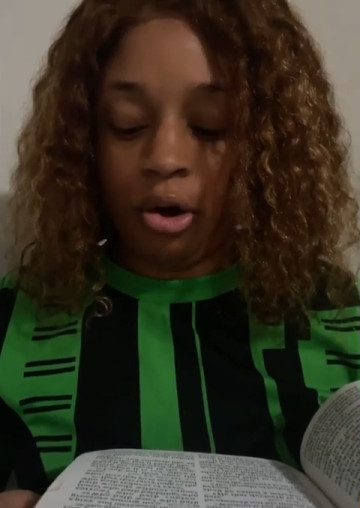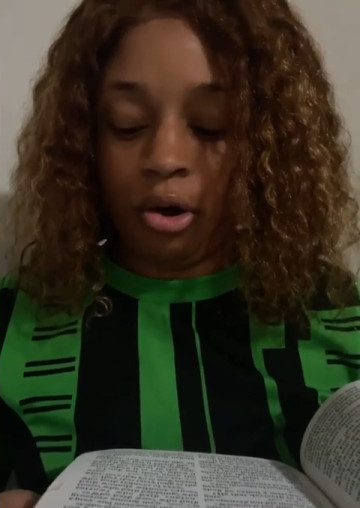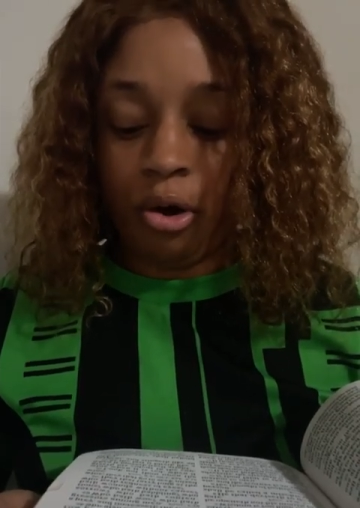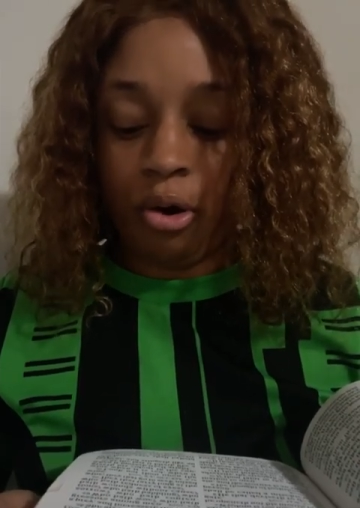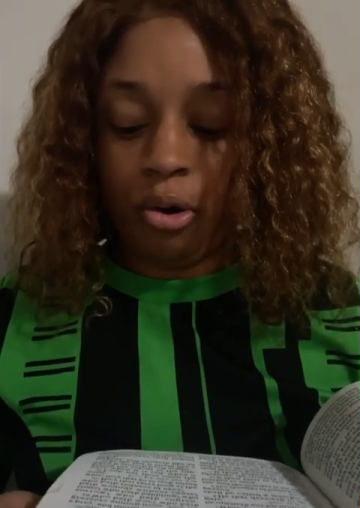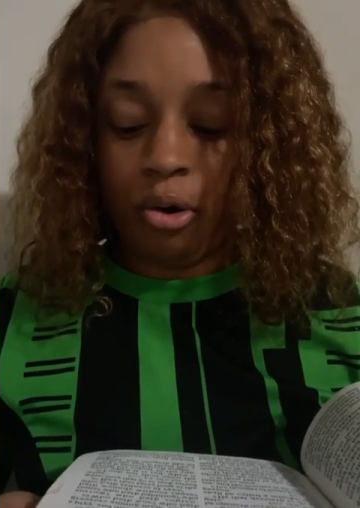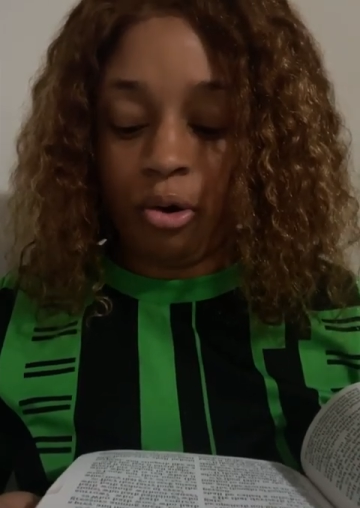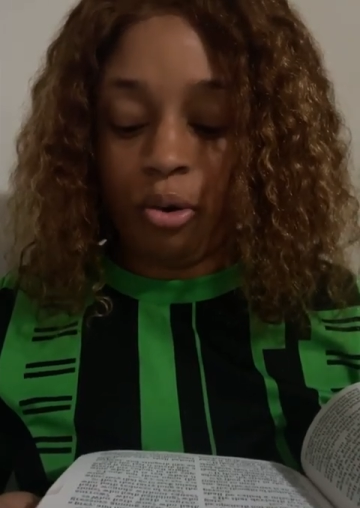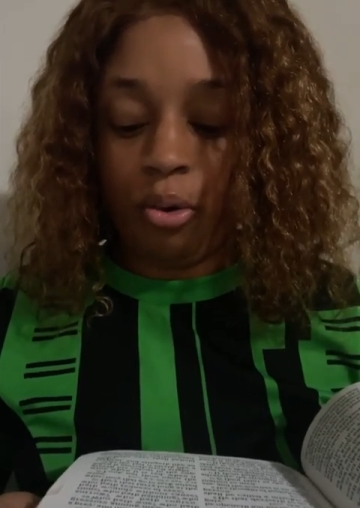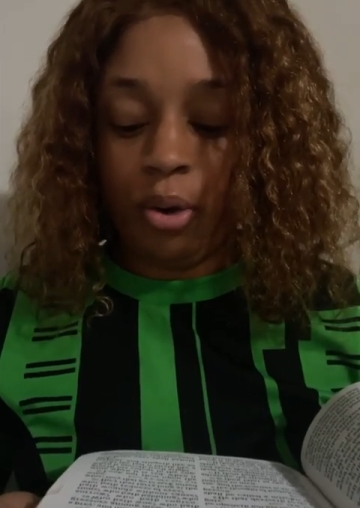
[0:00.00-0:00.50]

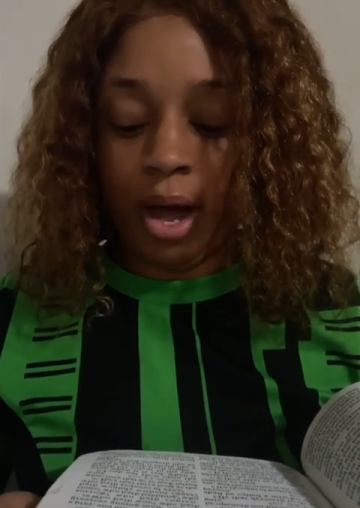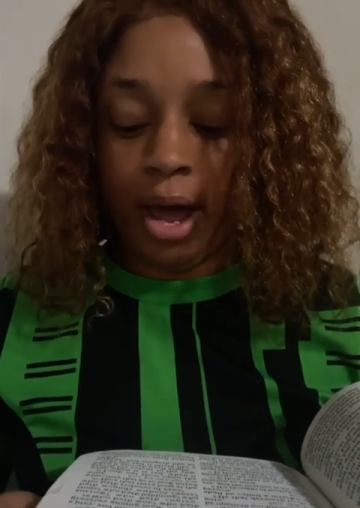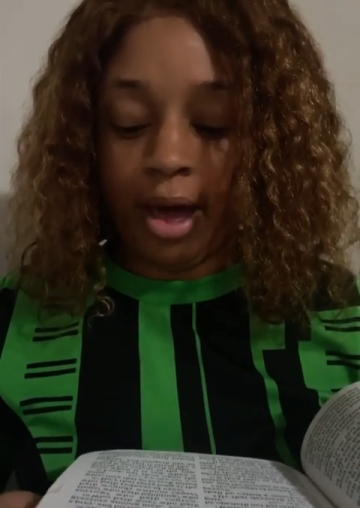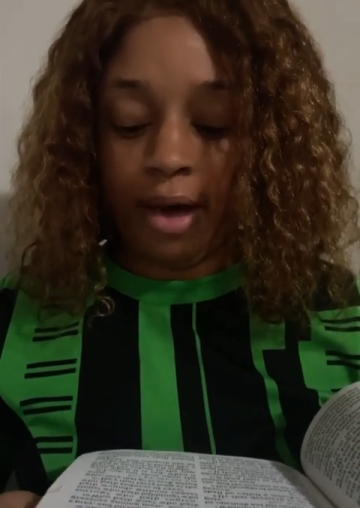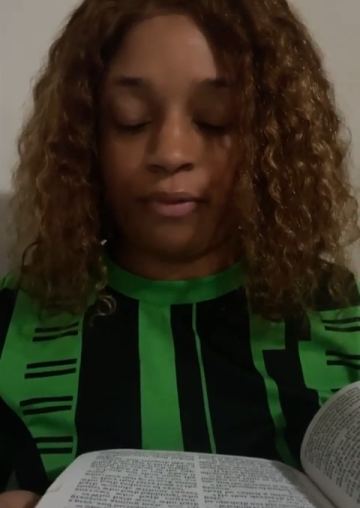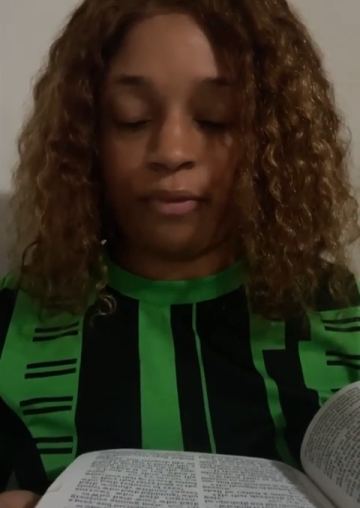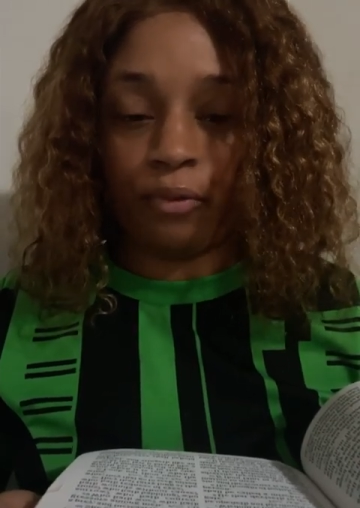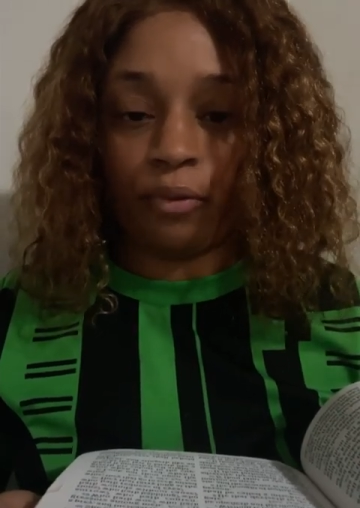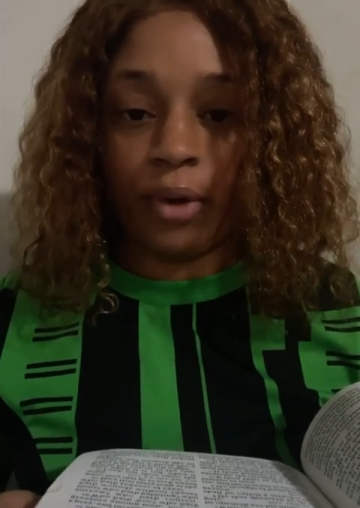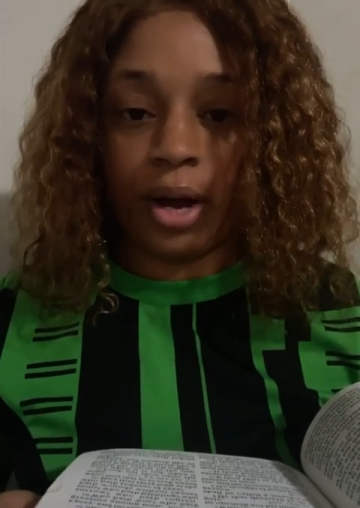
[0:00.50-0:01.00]
Who
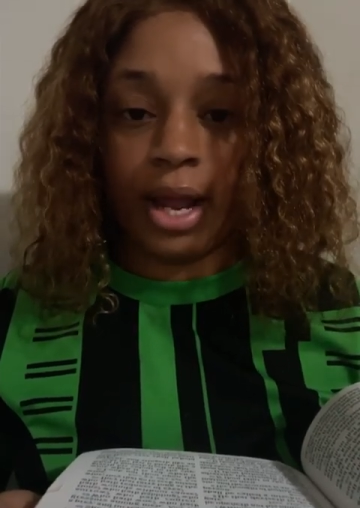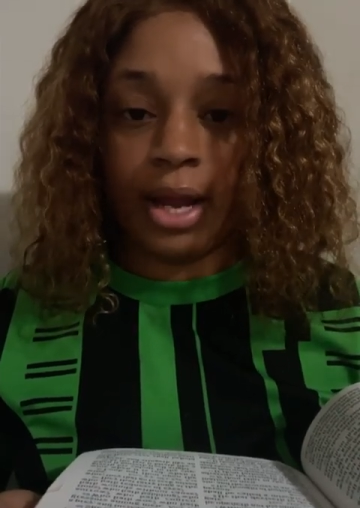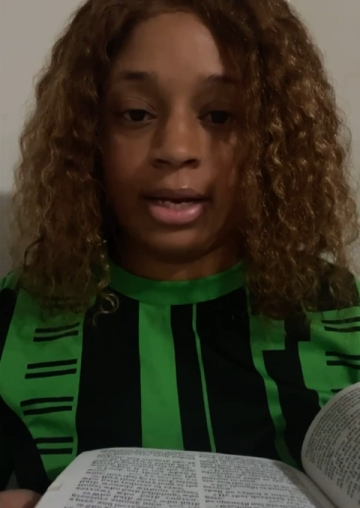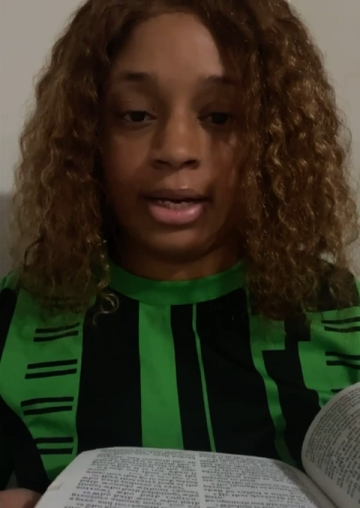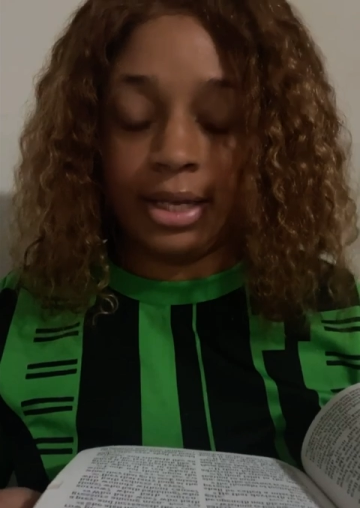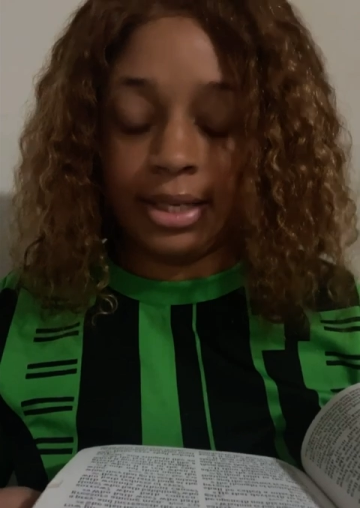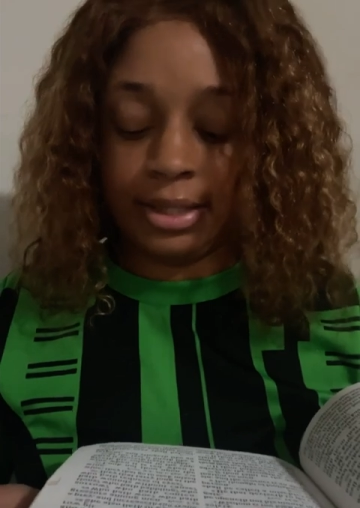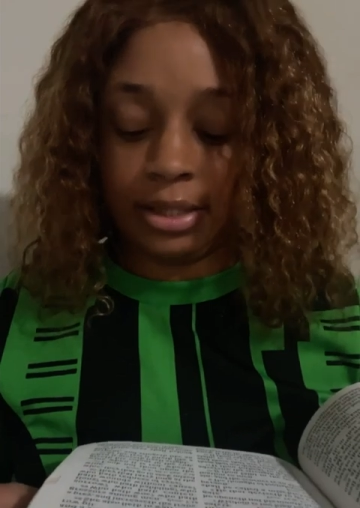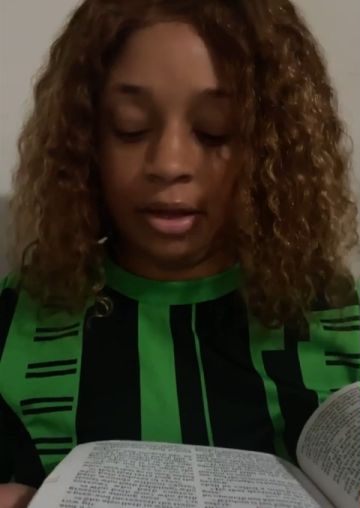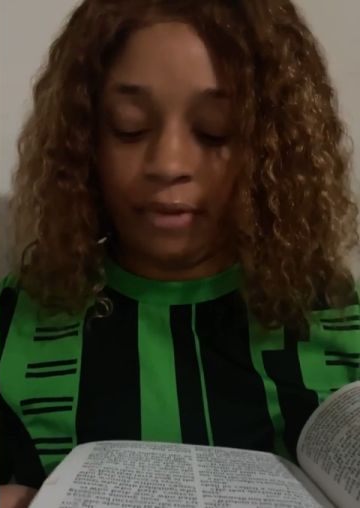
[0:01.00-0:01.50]
have
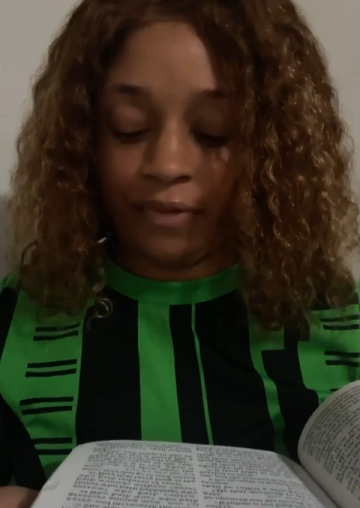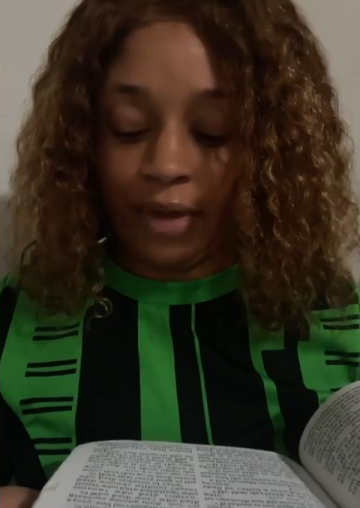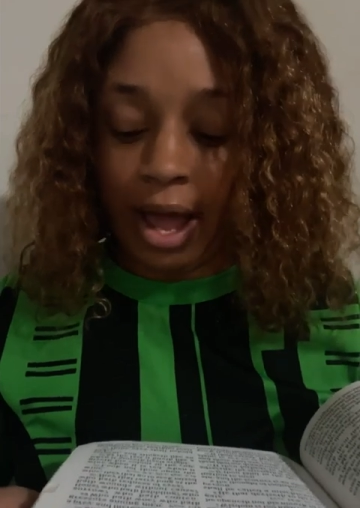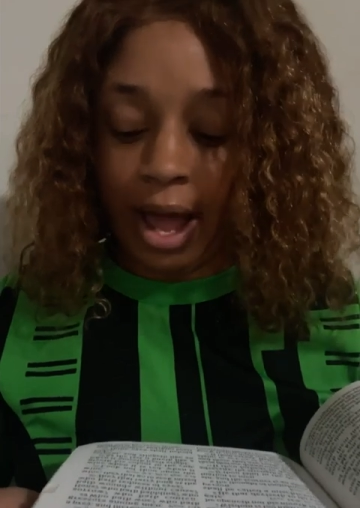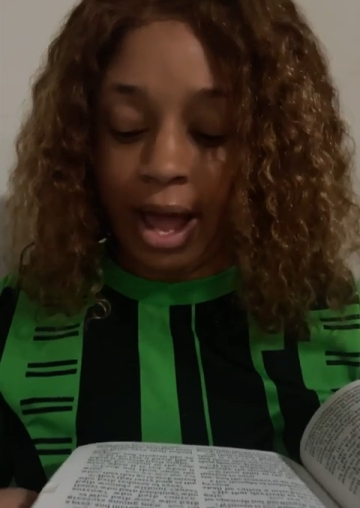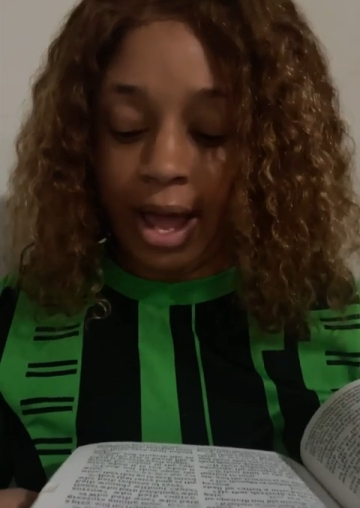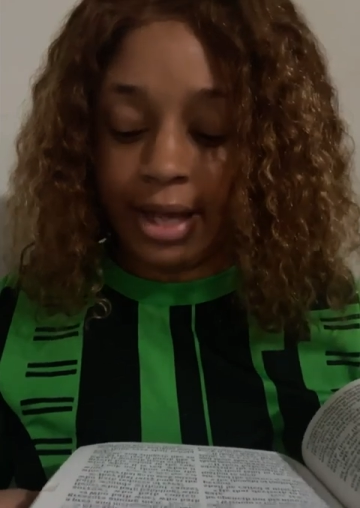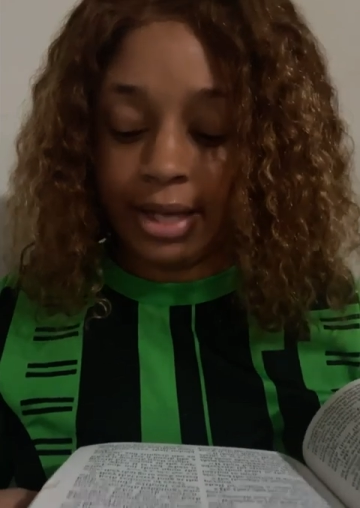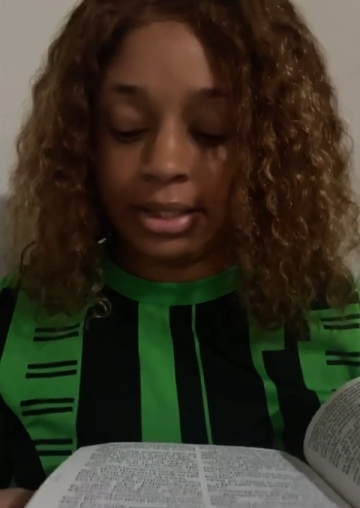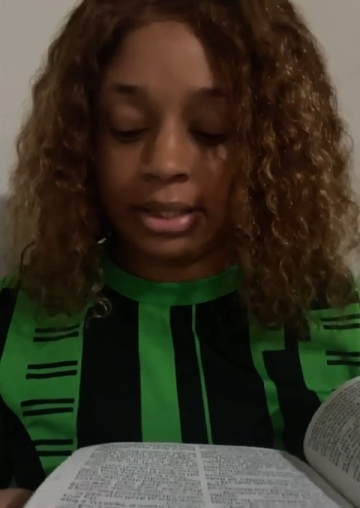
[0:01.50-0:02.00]
redness of
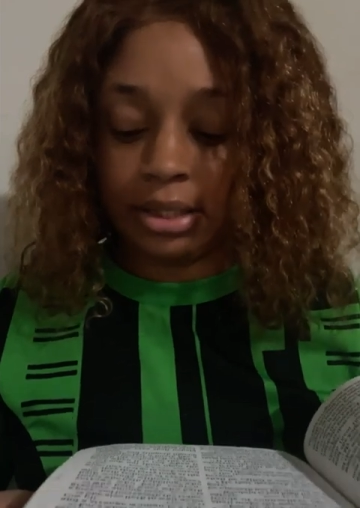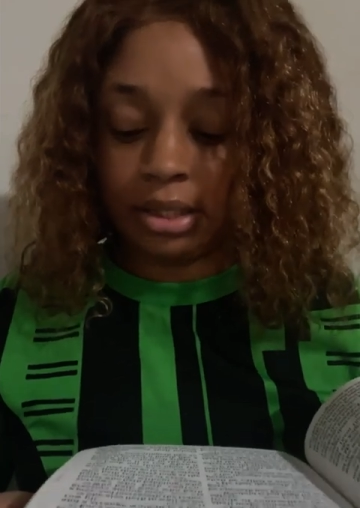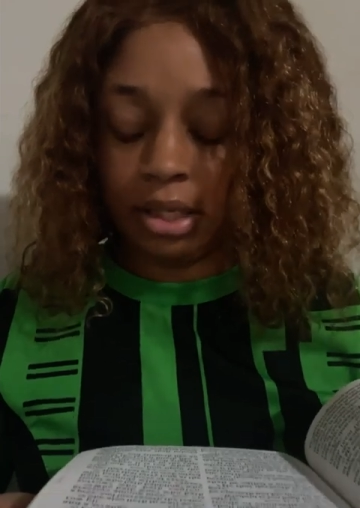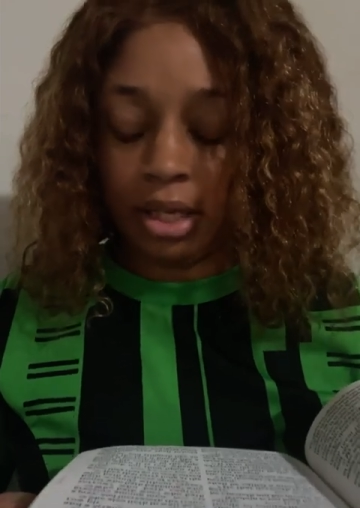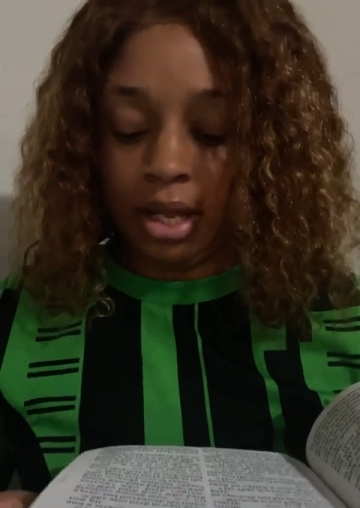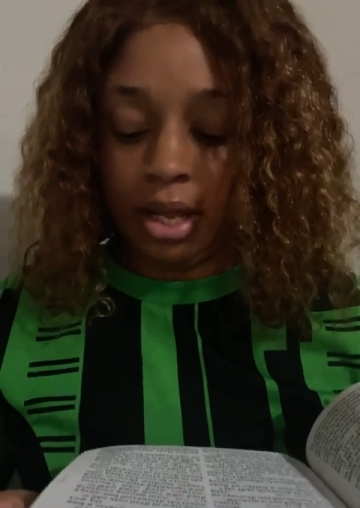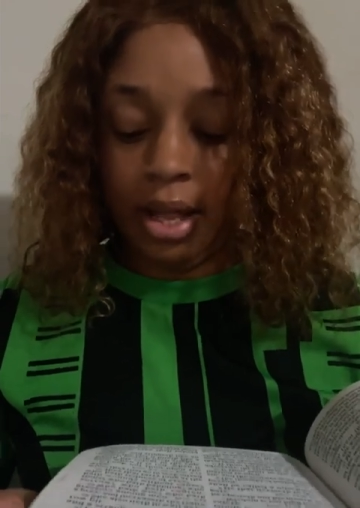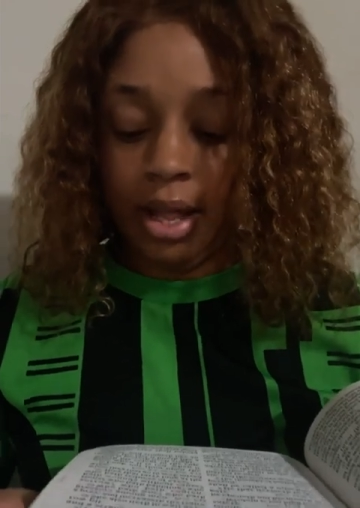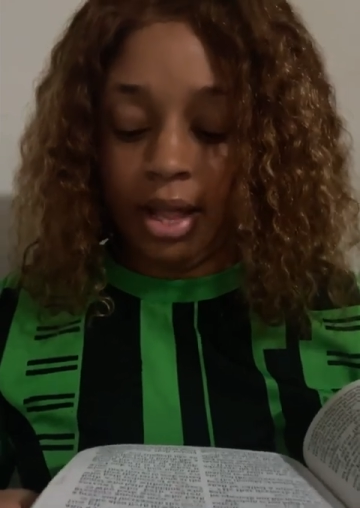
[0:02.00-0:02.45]
eyes?